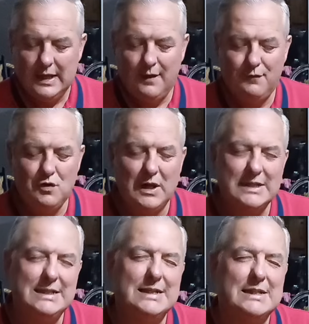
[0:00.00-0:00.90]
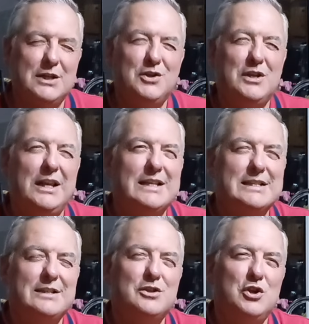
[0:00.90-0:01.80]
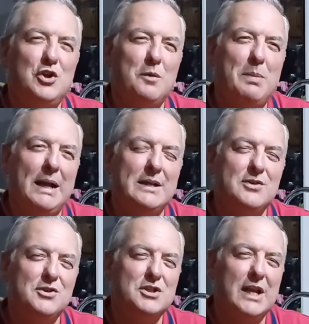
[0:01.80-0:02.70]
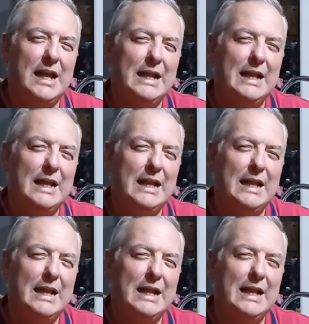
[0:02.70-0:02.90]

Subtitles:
if you guys listen to your pinters,